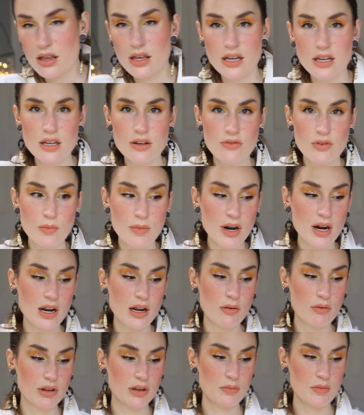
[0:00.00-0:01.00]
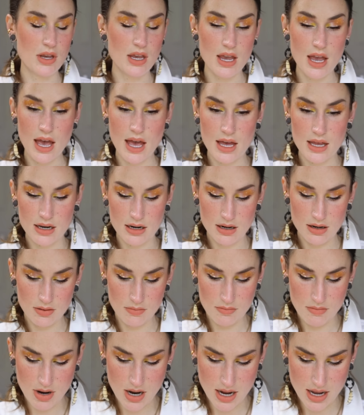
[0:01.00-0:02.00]
Thank you for bearing with me and
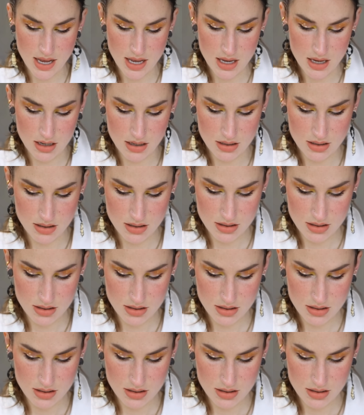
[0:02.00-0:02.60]
my